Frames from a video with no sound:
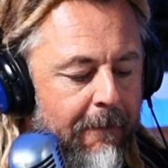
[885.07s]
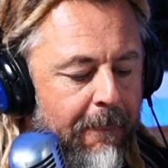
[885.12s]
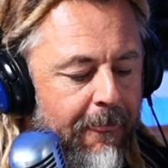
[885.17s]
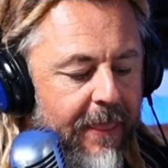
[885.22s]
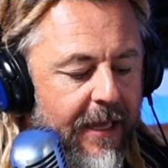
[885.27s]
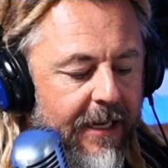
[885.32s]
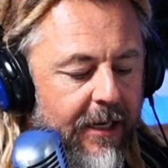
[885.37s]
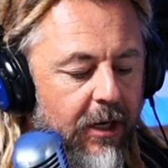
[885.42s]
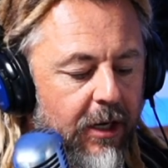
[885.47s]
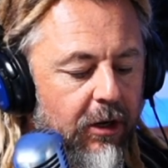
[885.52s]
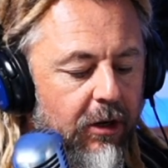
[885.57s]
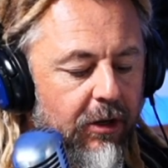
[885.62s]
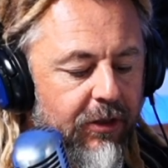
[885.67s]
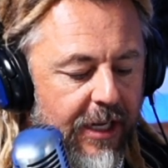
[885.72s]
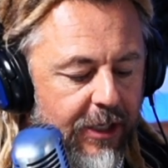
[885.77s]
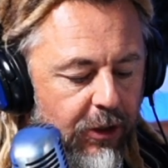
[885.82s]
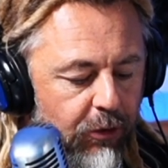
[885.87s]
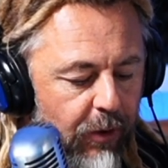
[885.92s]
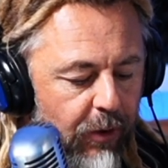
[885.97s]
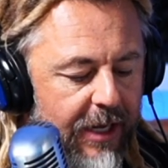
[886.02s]

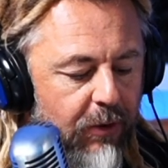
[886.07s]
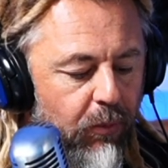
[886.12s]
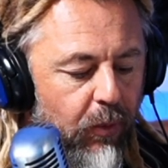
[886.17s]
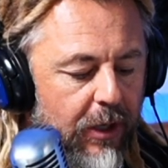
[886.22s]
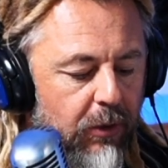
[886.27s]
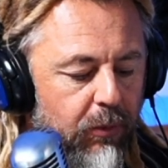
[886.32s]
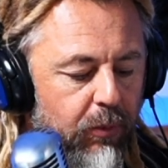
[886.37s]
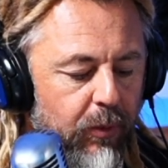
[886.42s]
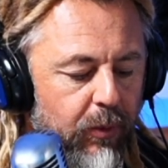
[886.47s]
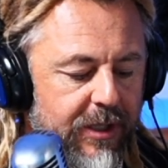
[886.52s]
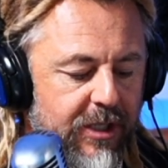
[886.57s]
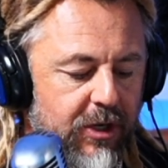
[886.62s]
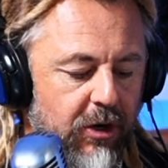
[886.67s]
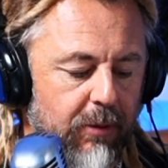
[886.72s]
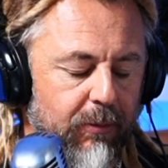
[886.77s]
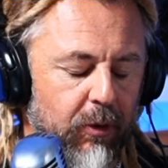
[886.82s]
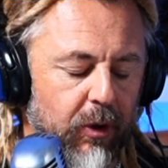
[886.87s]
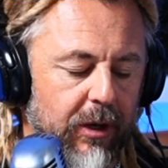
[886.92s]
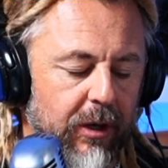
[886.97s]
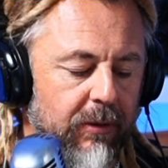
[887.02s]
than great wealth with
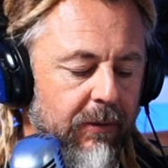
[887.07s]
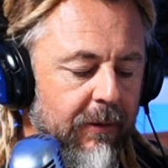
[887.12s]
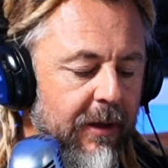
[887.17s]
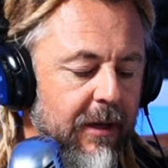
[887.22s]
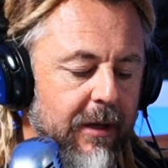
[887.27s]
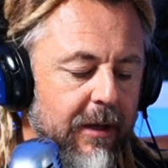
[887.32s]
turmoil.